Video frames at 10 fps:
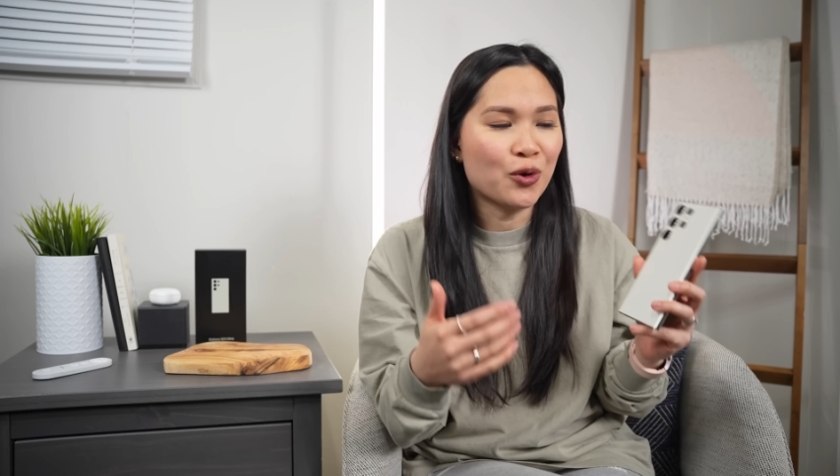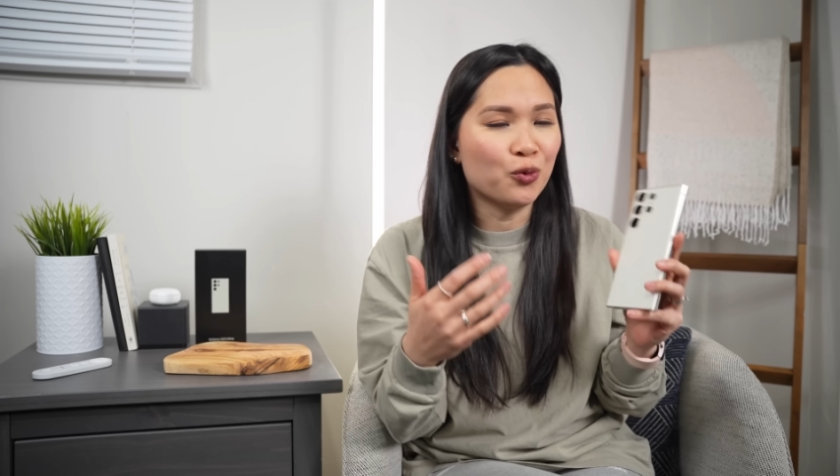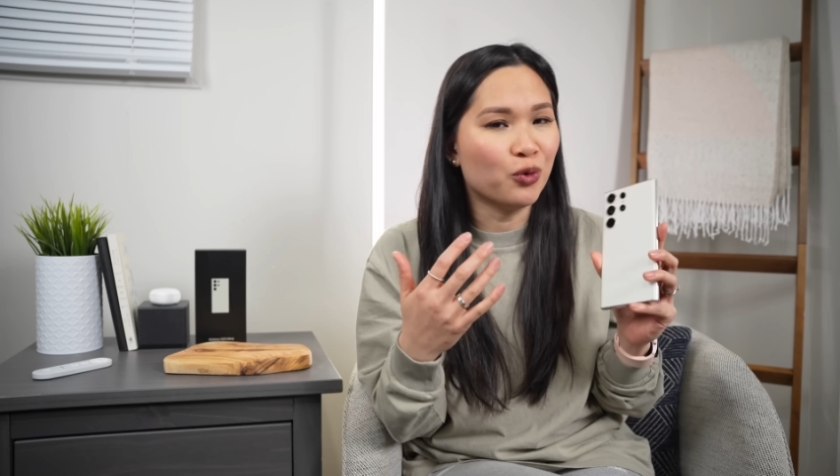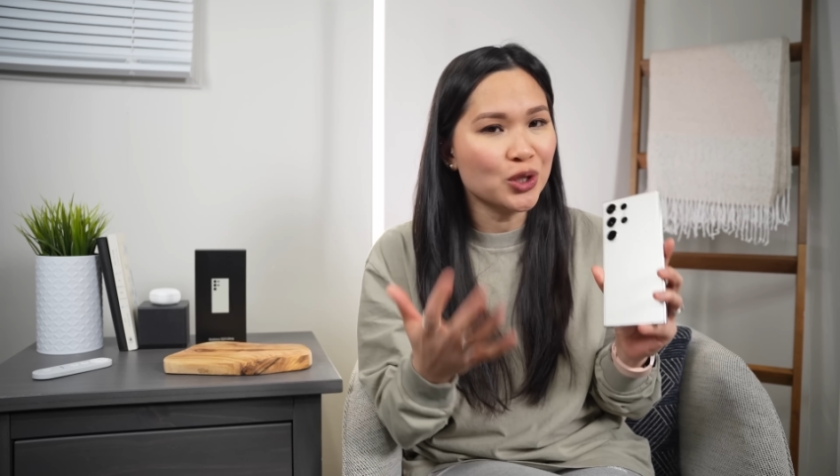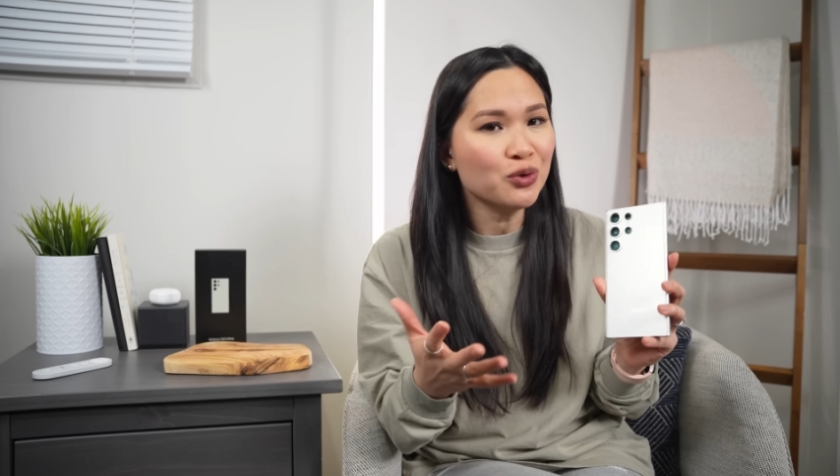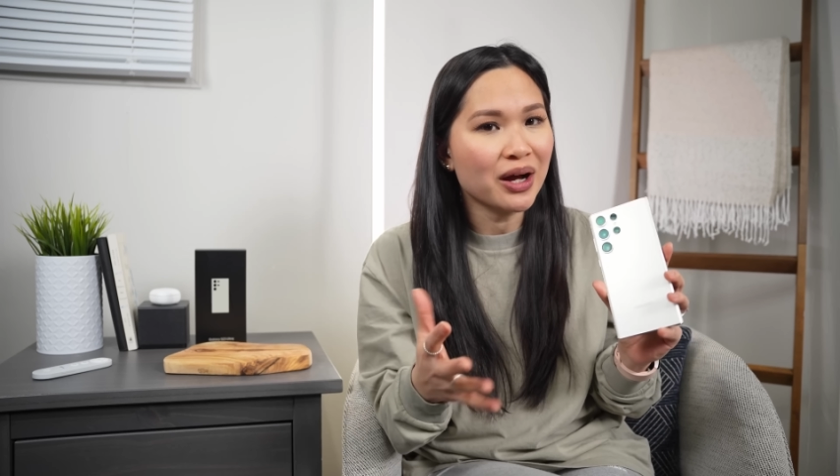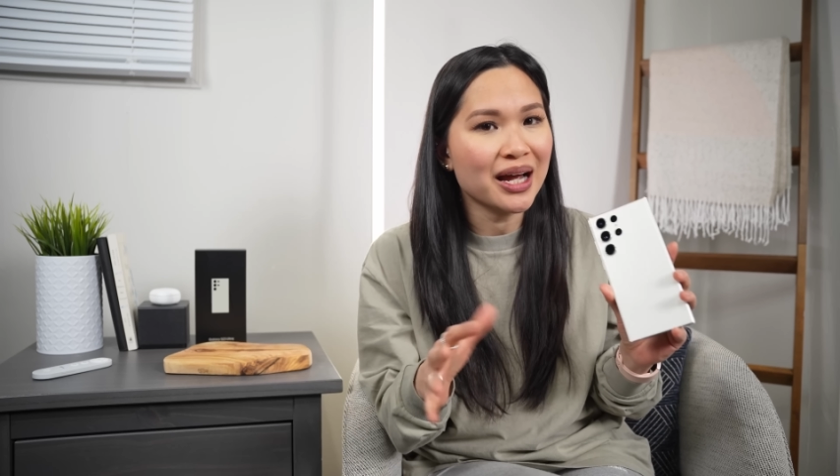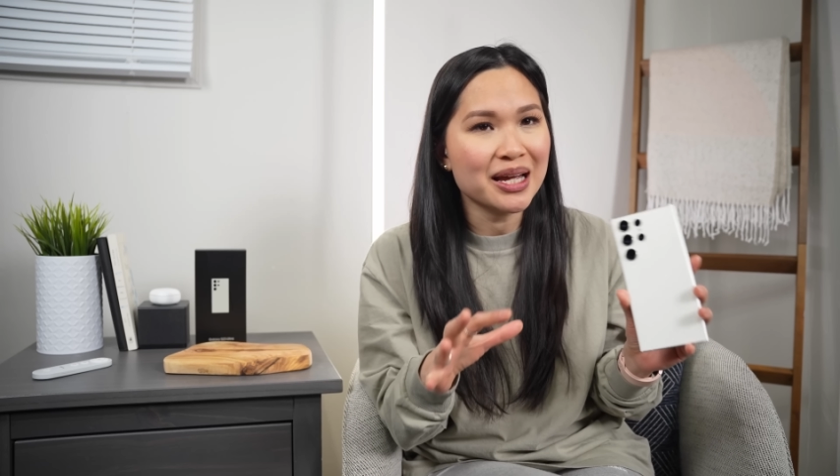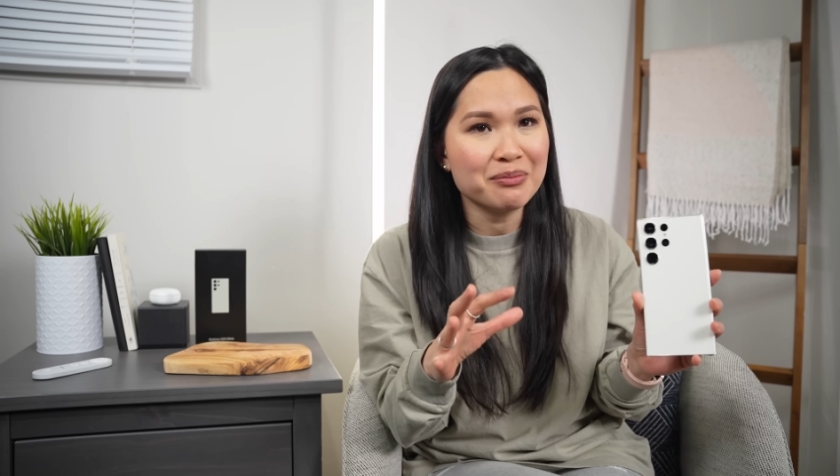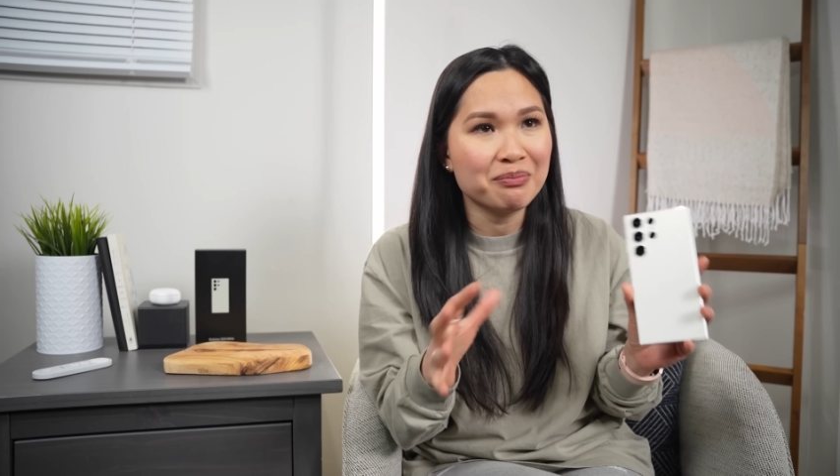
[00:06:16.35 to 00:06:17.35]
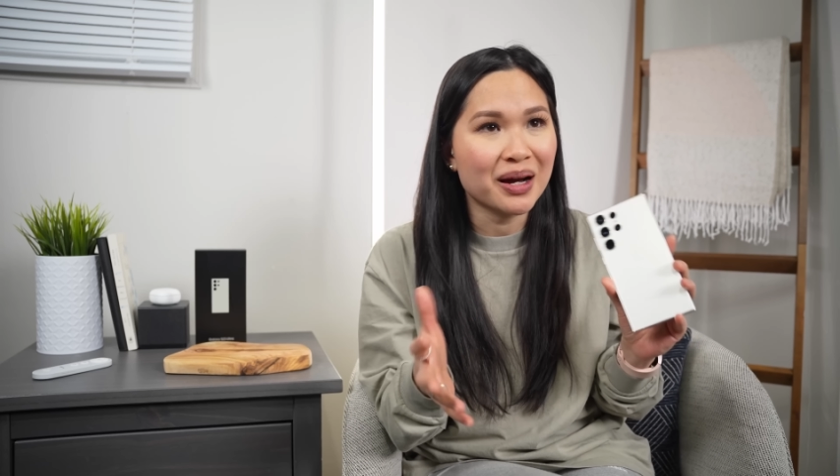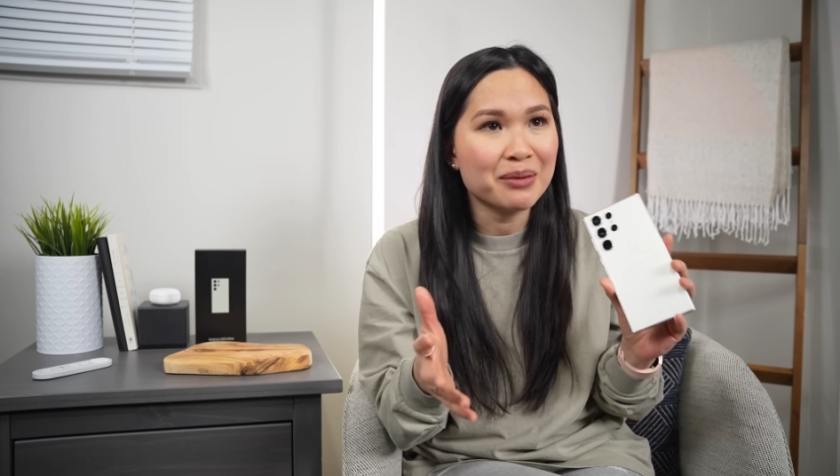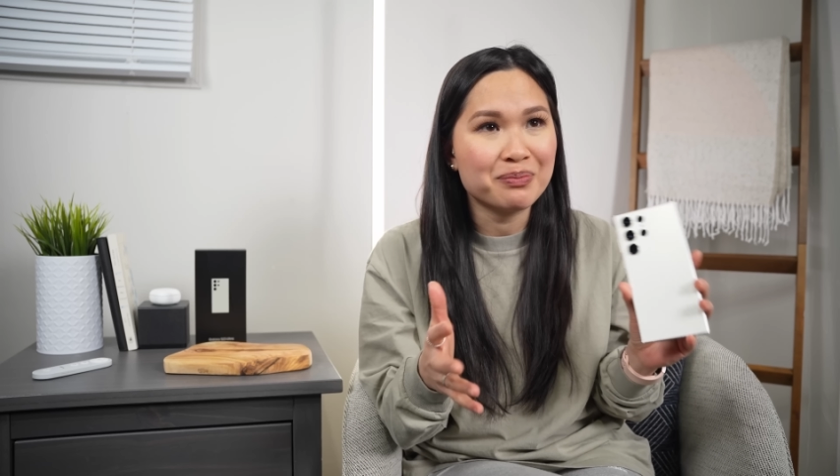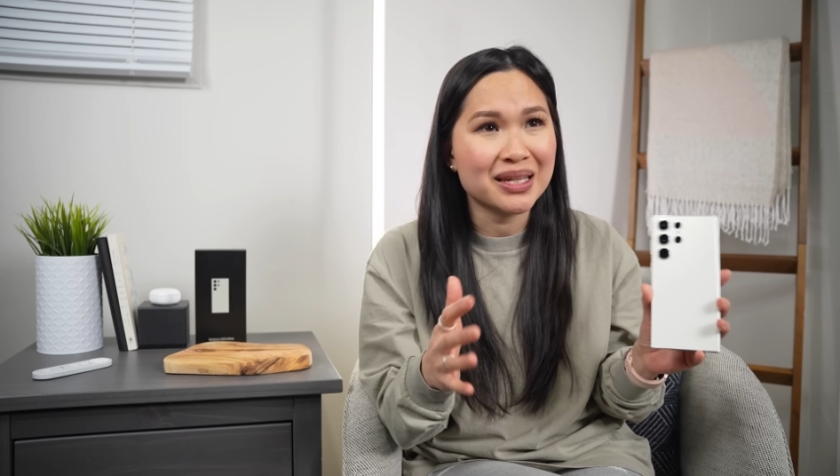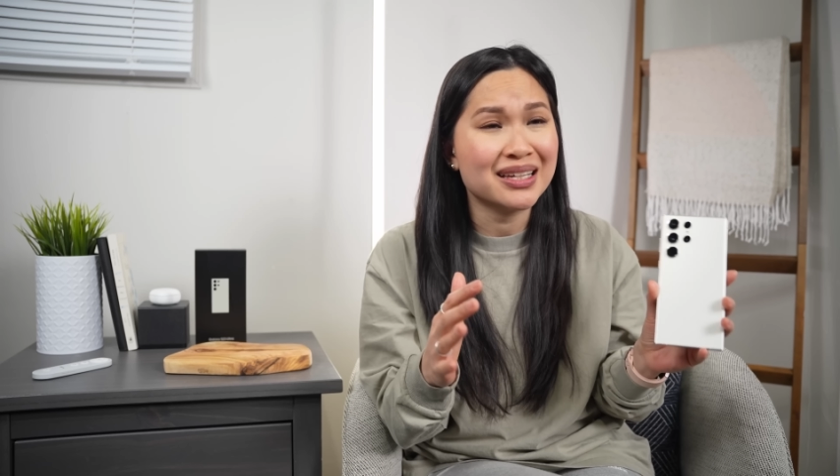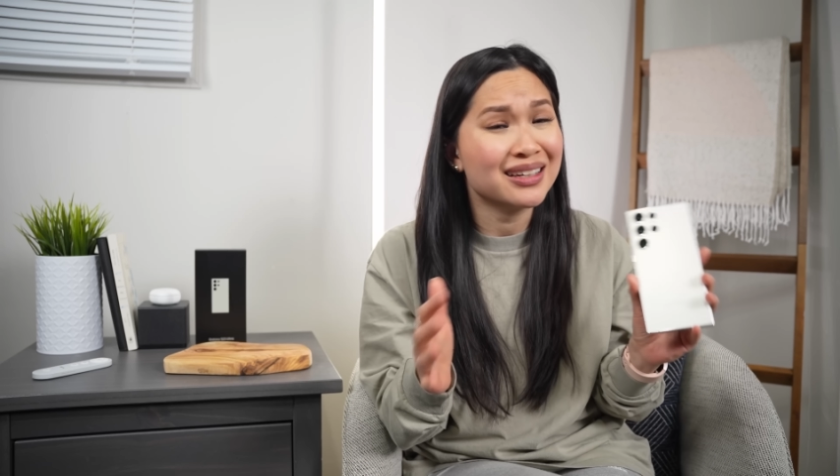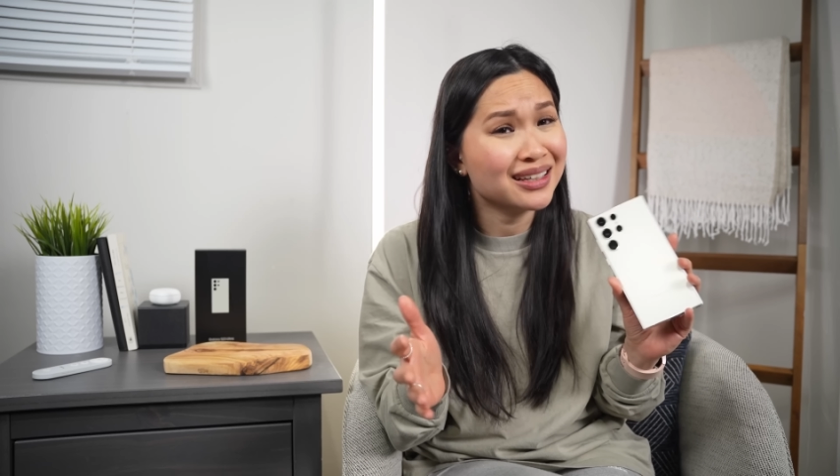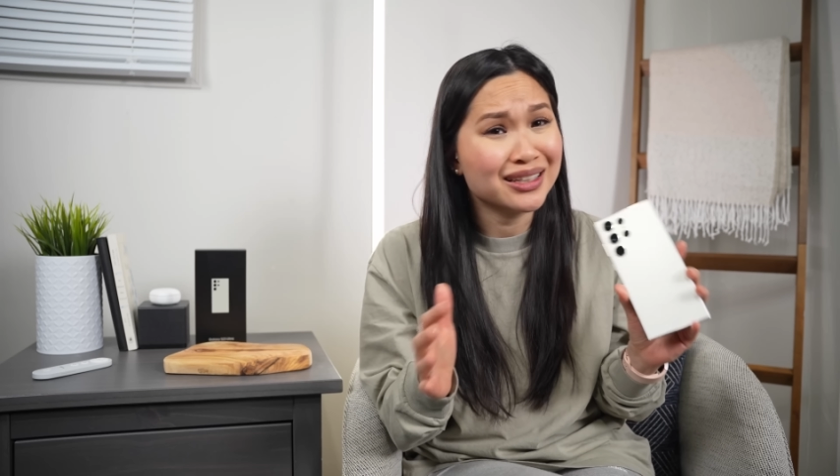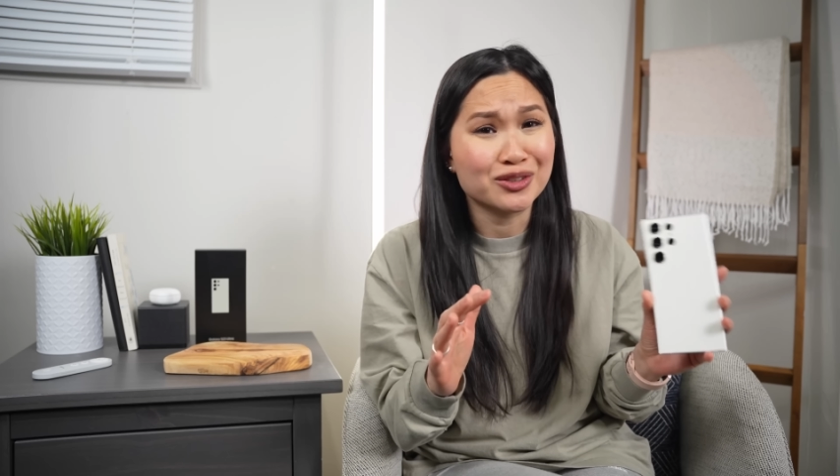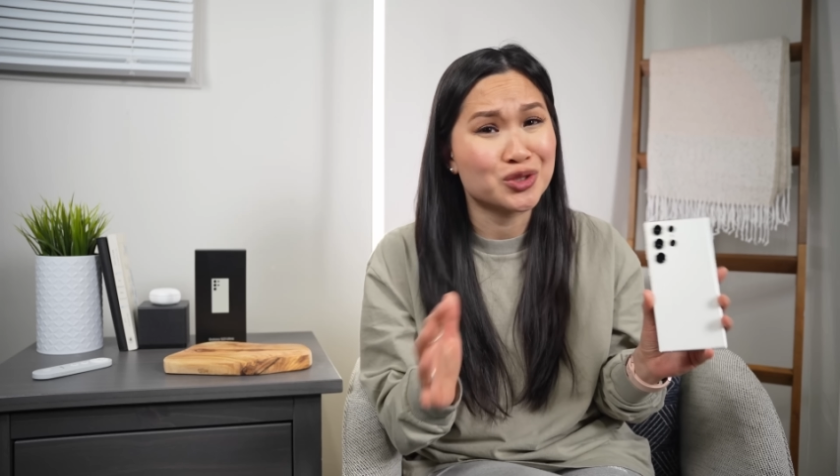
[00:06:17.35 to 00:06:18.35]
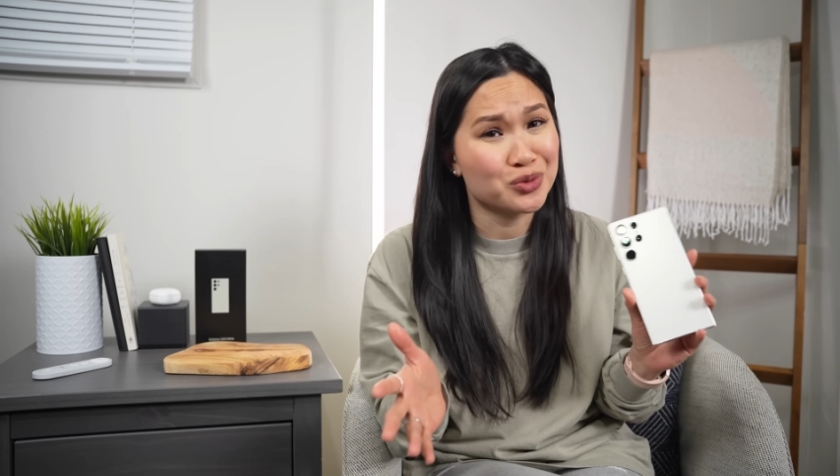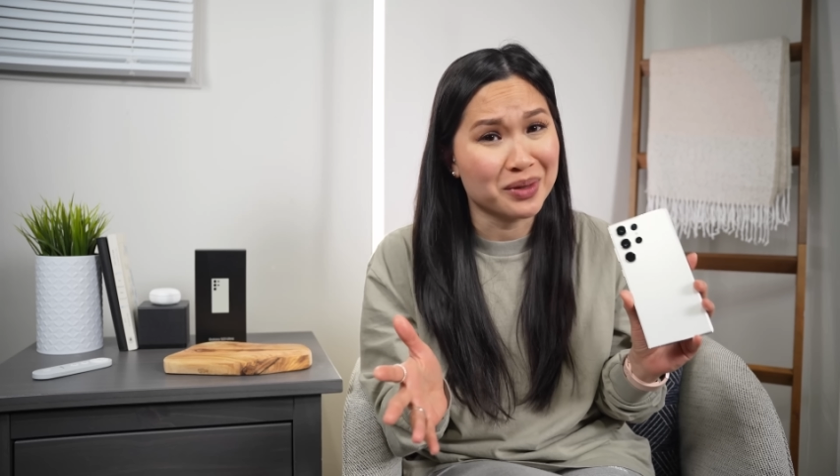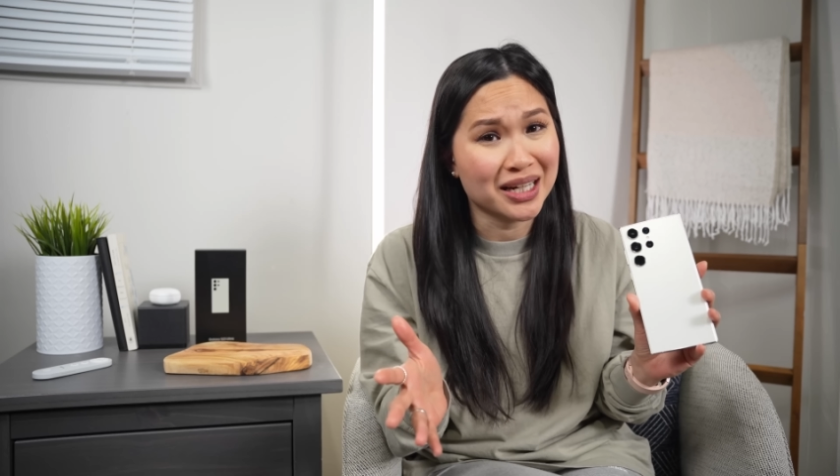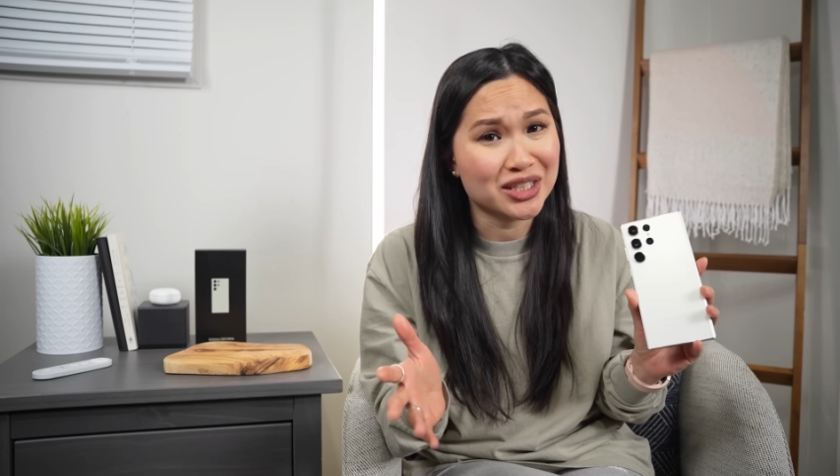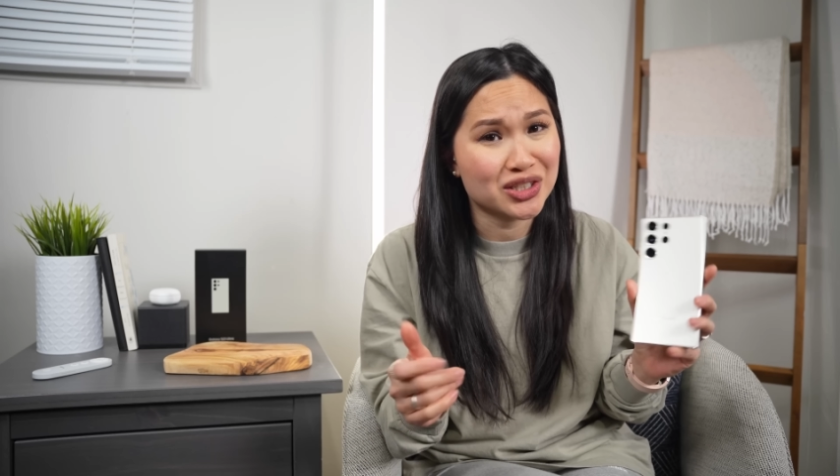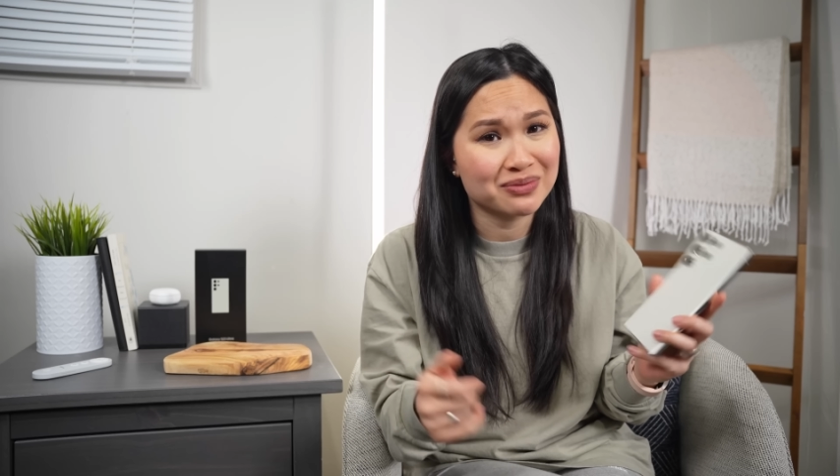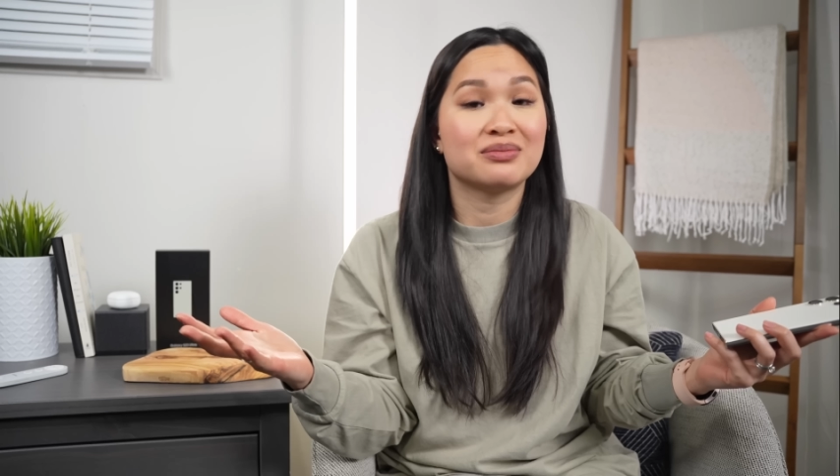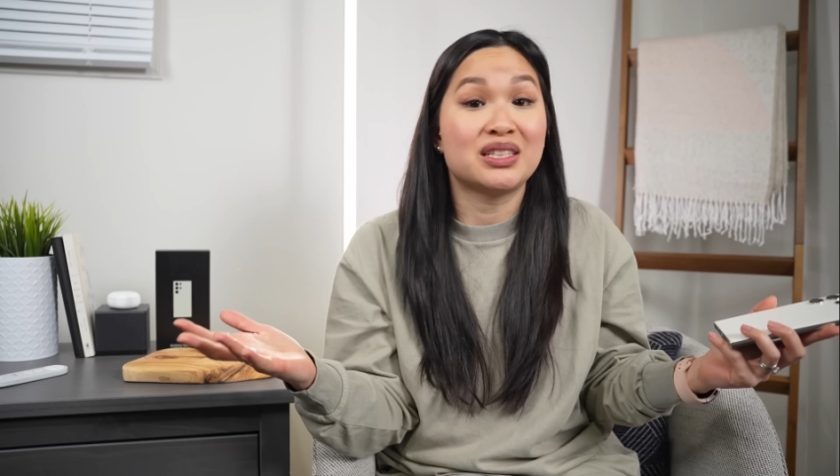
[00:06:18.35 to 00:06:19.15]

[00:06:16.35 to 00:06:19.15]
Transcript: One UI might be a little too much.